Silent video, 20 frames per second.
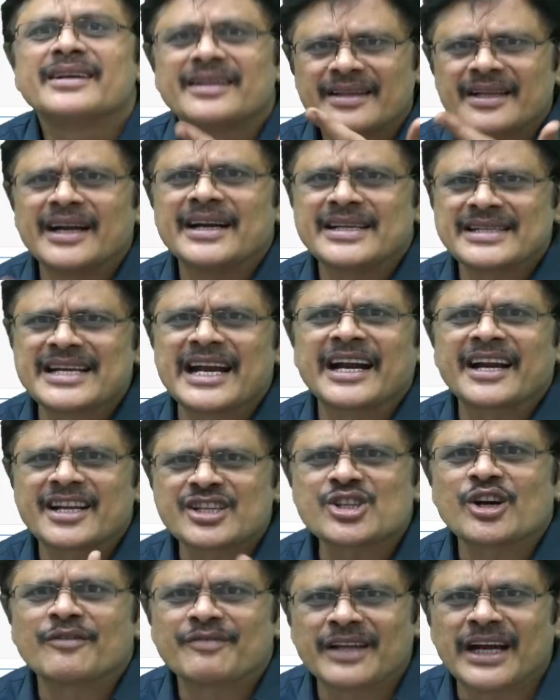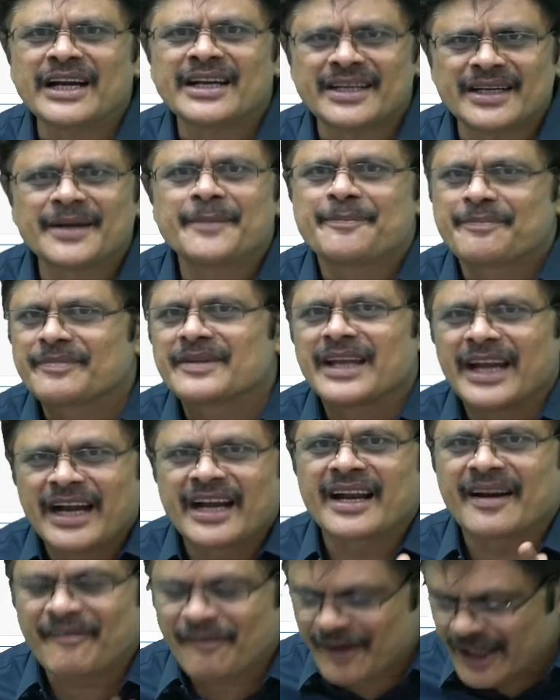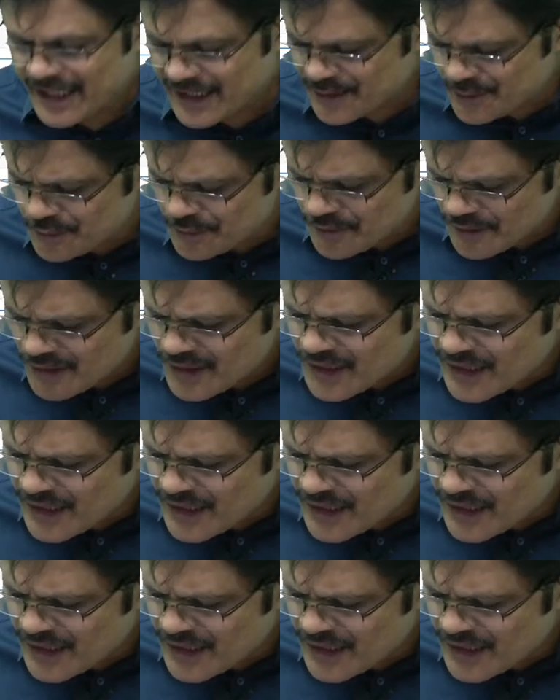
that is address of that it referring to.